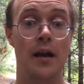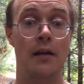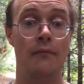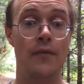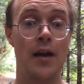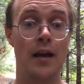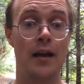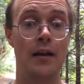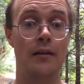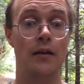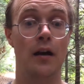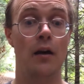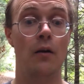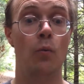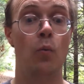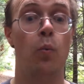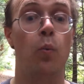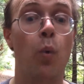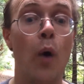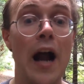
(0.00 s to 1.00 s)
that can
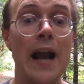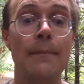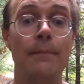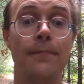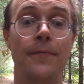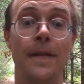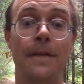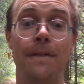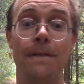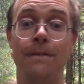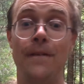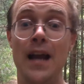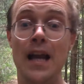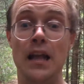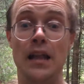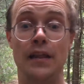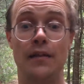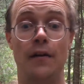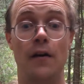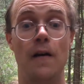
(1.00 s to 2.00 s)
wipe the
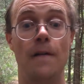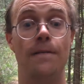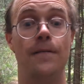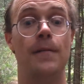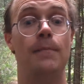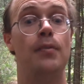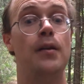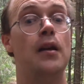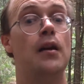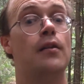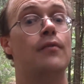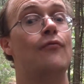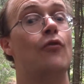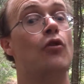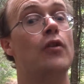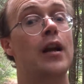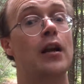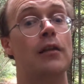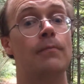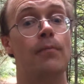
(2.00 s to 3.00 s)
face off the
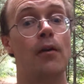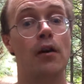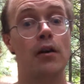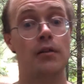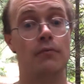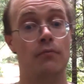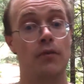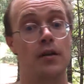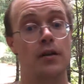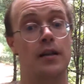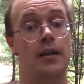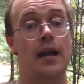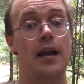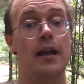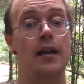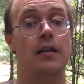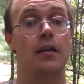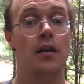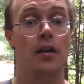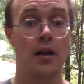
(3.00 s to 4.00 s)
PS4 and Xbox One
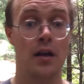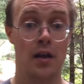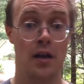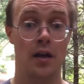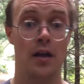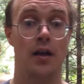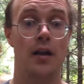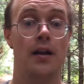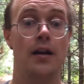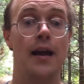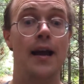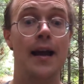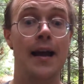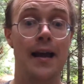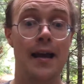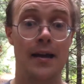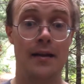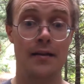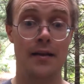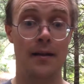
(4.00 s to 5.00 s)
today,
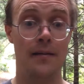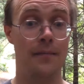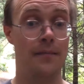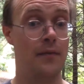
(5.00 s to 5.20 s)
and